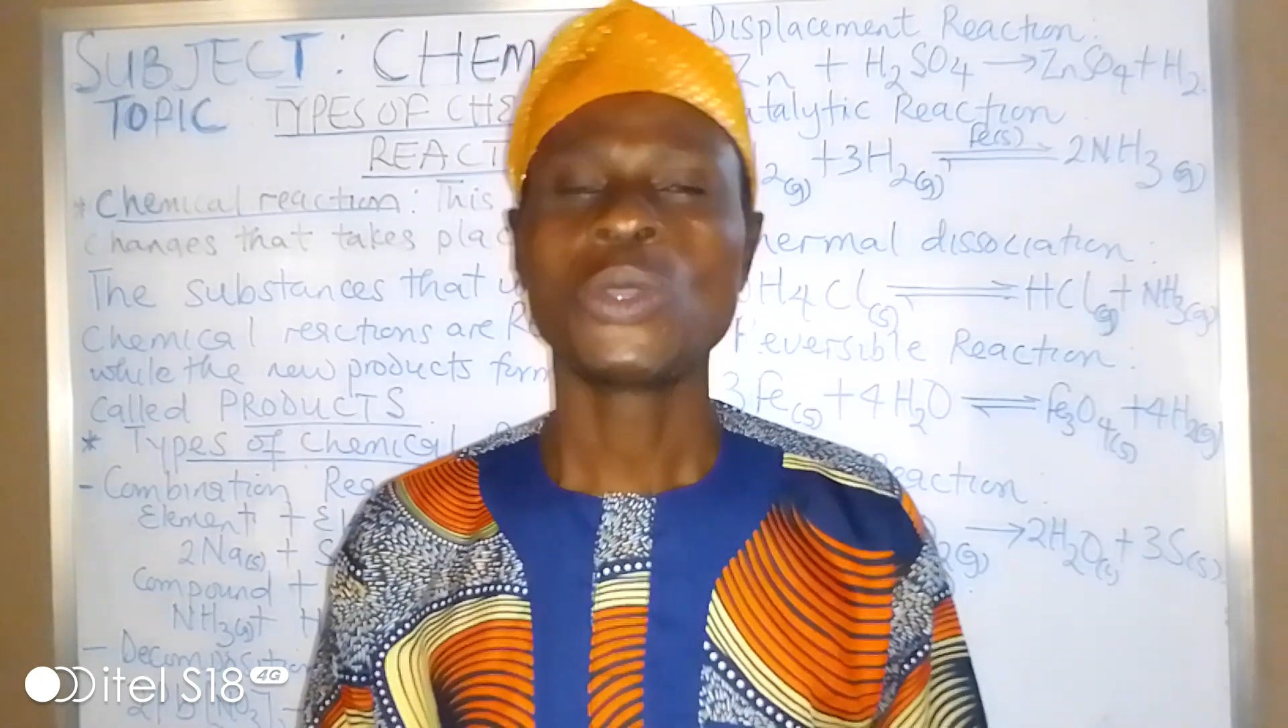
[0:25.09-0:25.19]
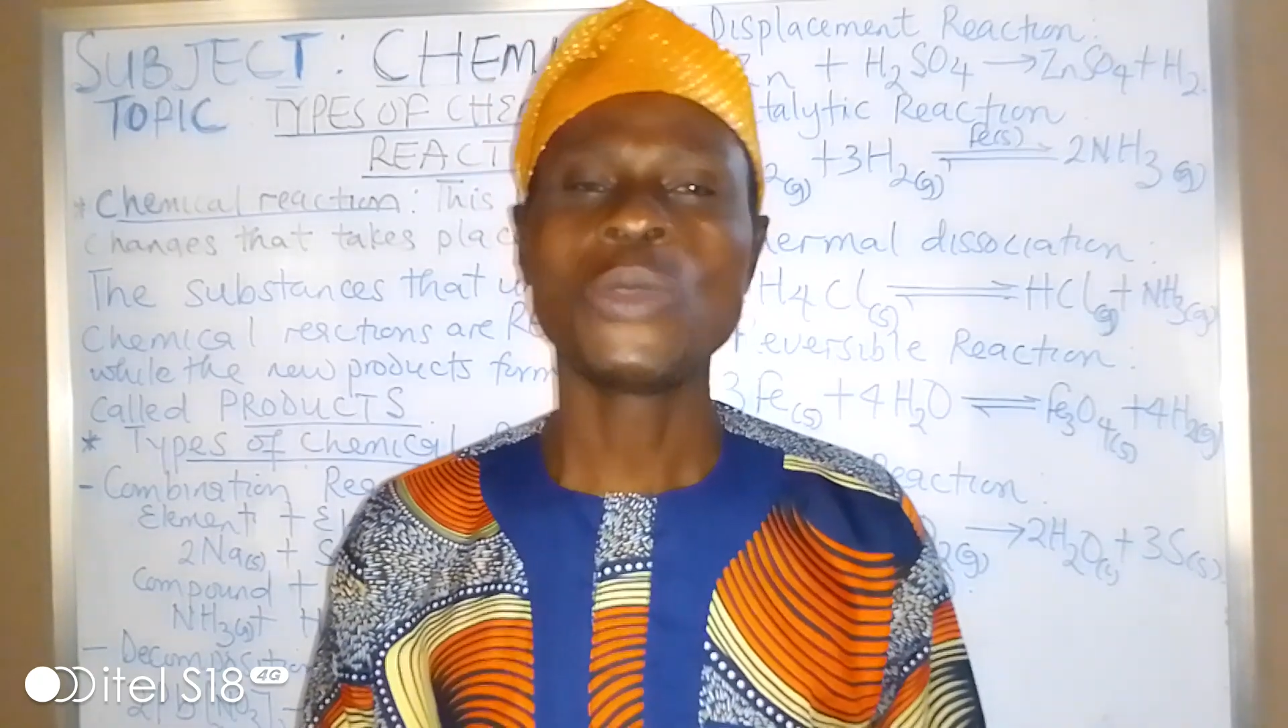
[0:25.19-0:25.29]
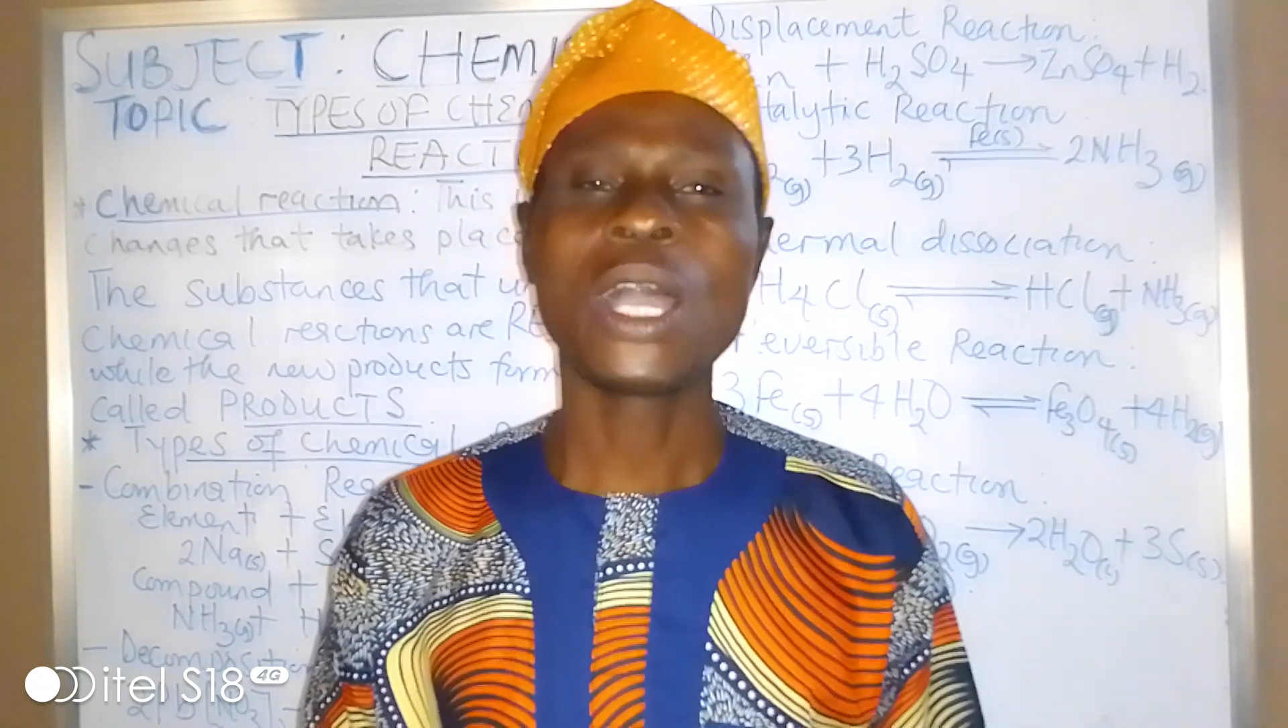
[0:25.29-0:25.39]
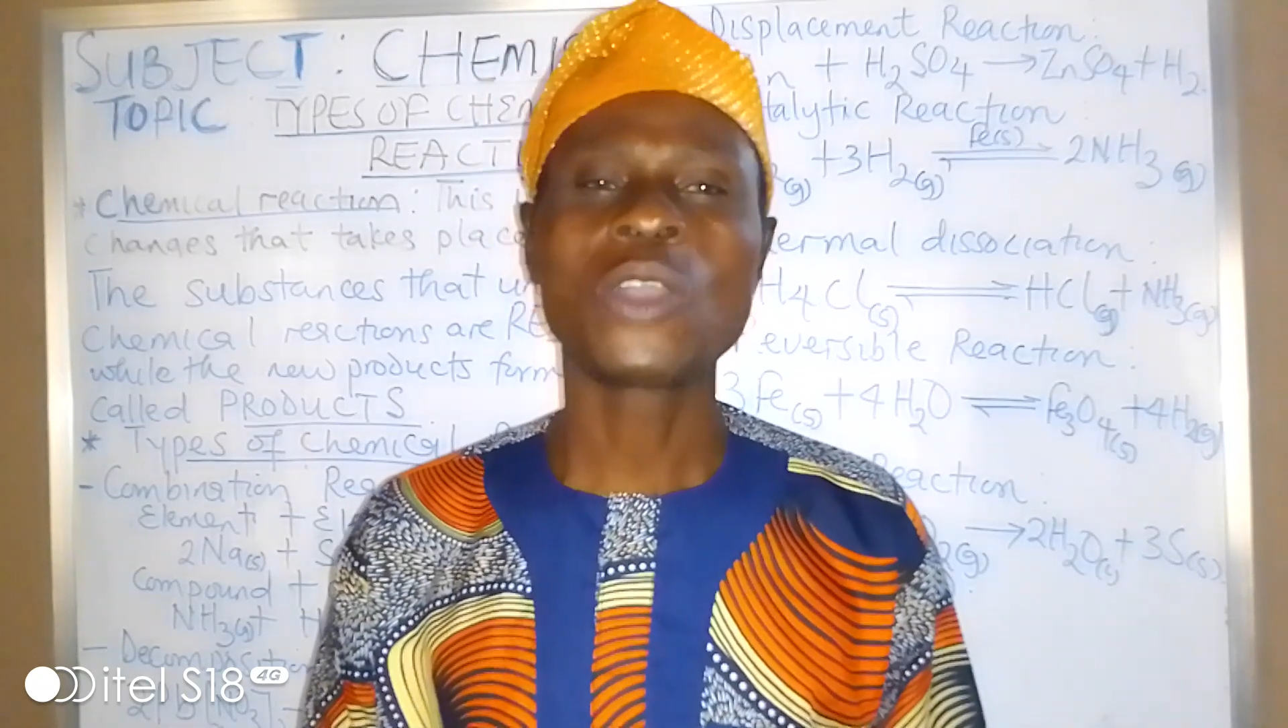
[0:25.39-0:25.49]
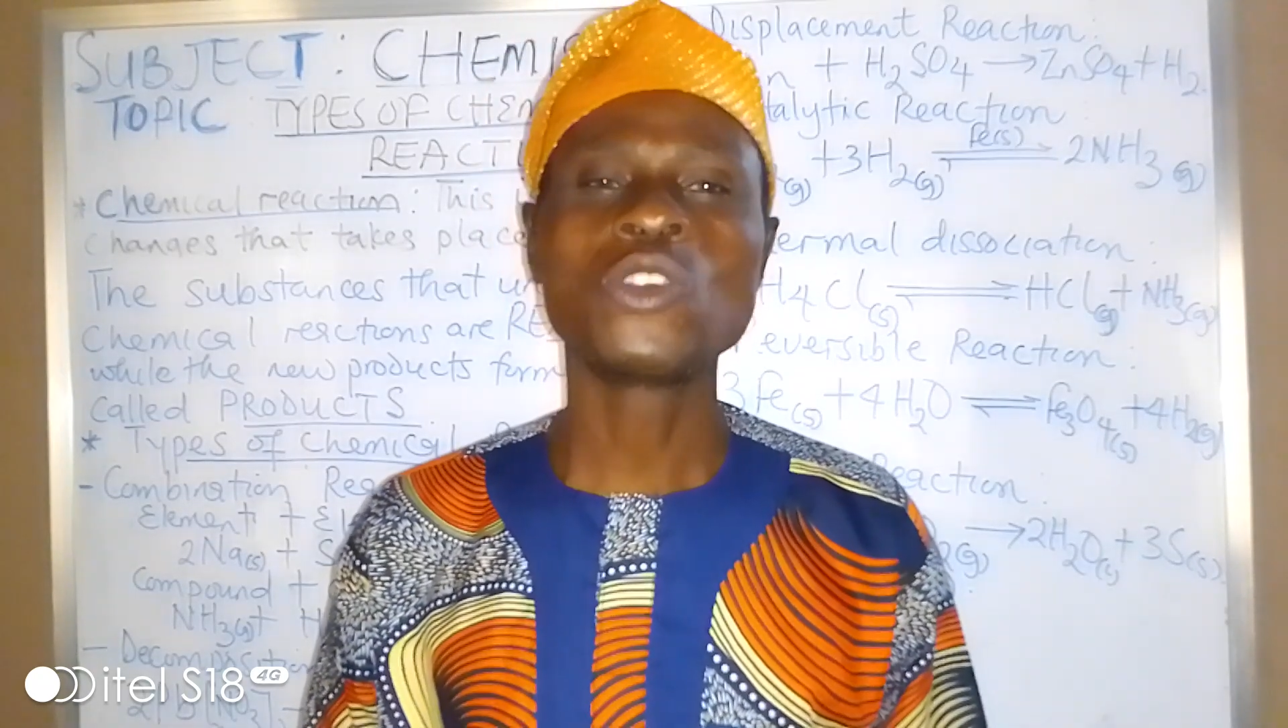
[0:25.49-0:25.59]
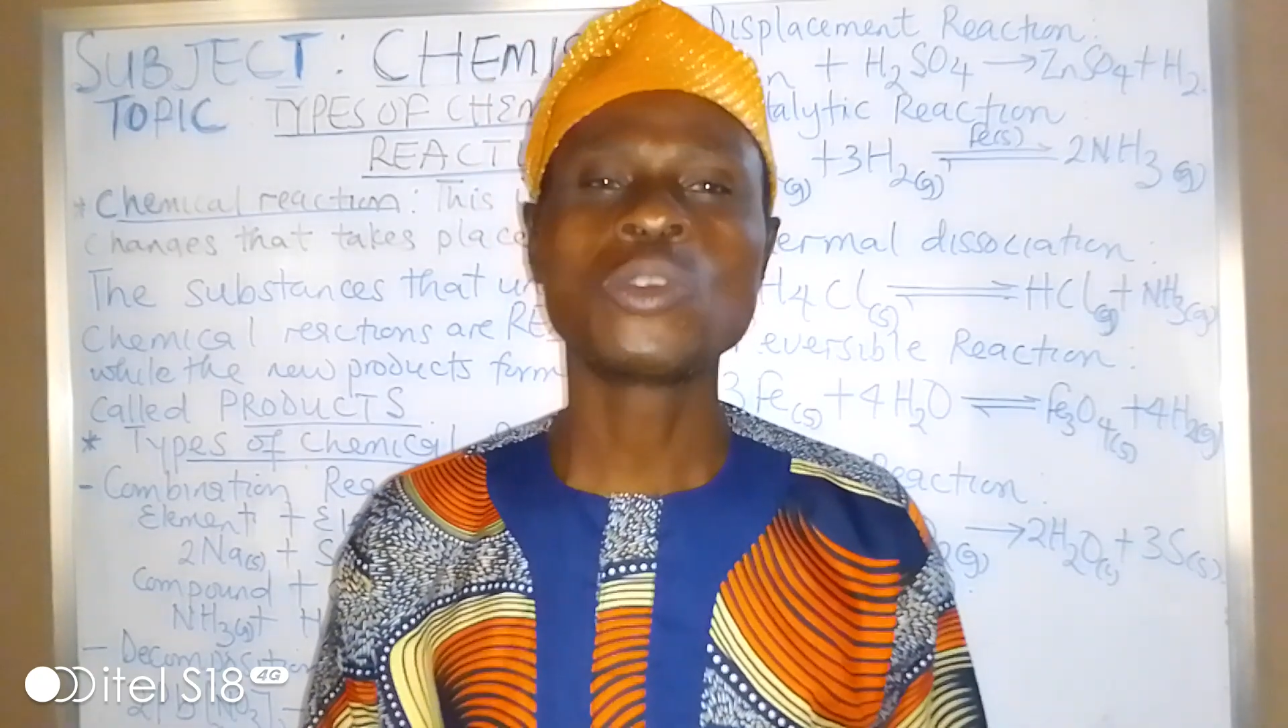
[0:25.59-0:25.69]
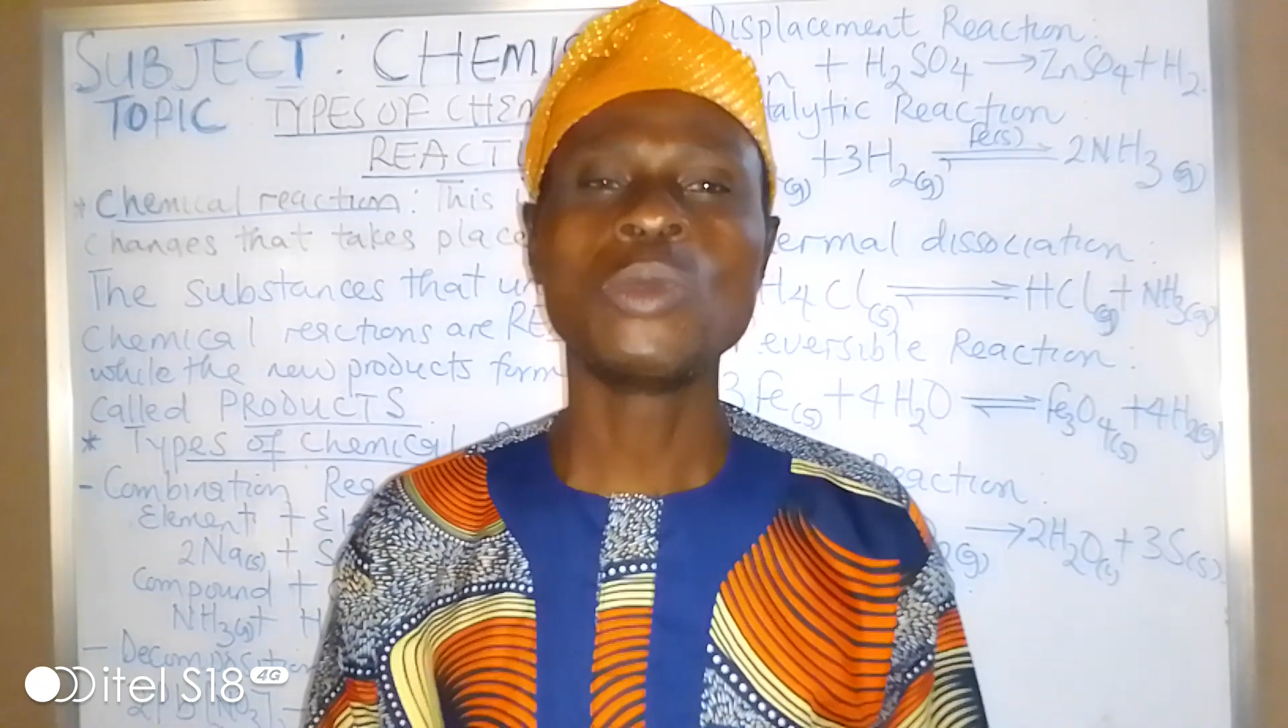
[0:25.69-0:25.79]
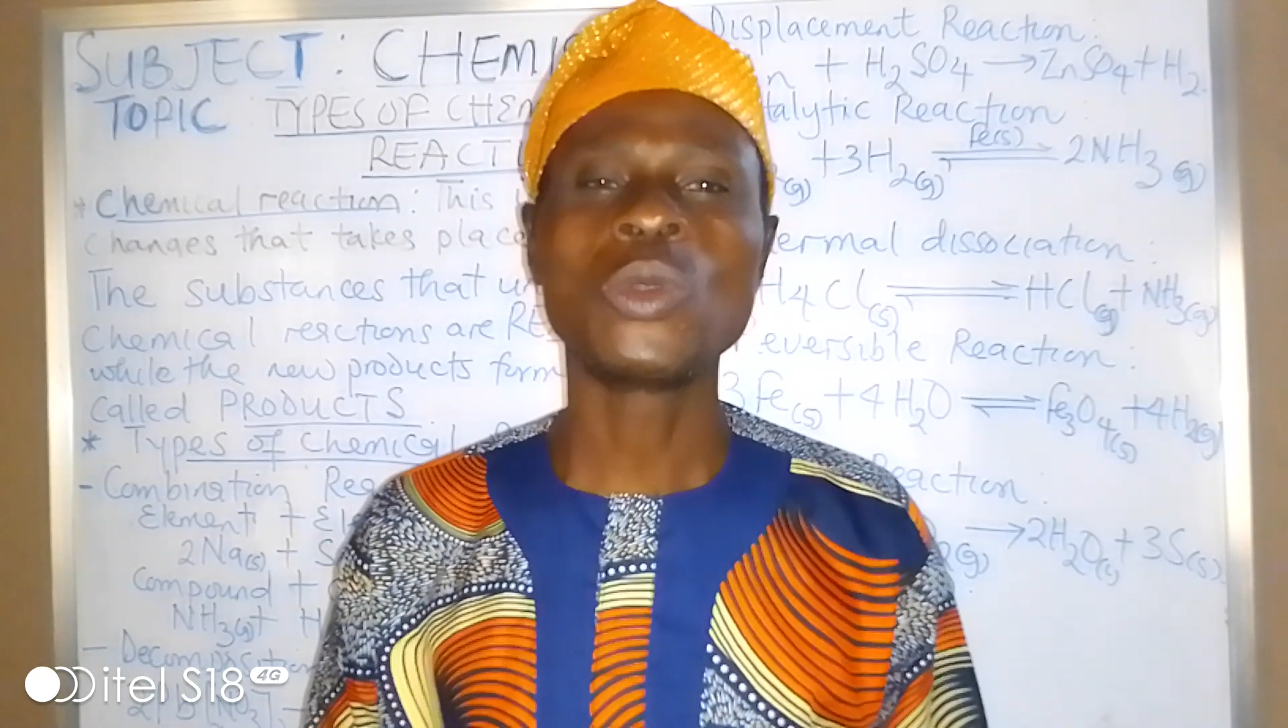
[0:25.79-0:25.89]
We are going to be